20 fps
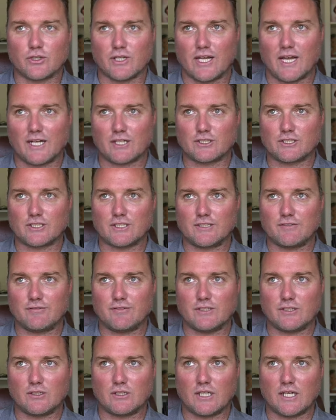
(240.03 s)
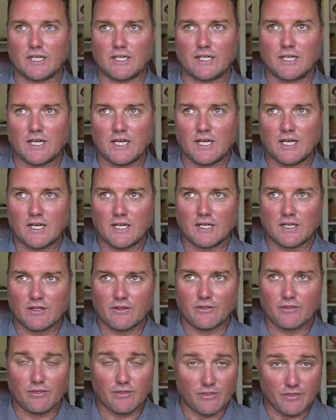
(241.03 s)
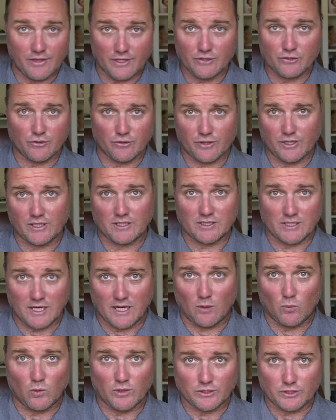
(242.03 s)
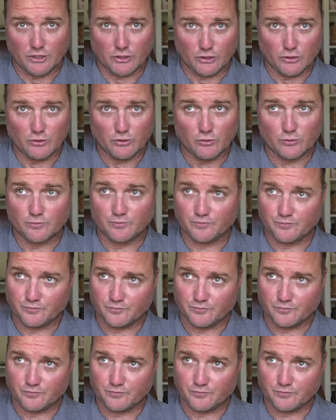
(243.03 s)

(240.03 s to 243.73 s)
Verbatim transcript: they actually feel like these are things that I want to do